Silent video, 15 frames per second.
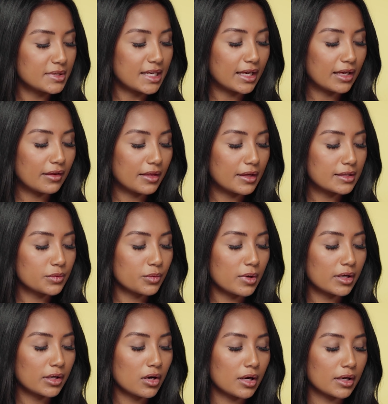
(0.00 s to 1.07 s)
taking this
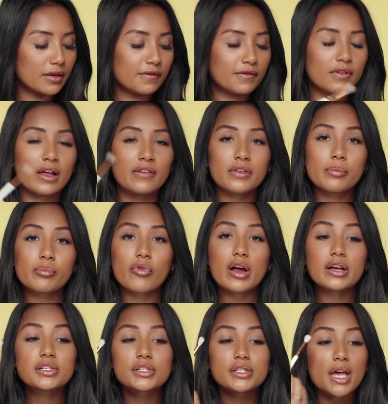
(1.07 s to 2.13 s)
one on a fluffy
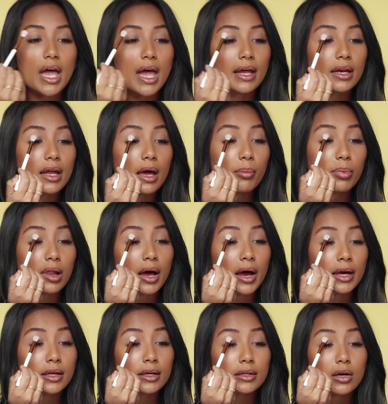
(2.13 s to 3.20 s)
brush and
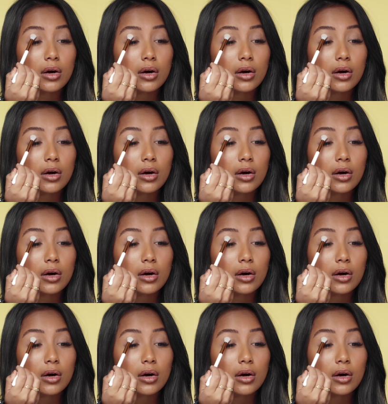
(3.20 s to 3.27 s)
applying it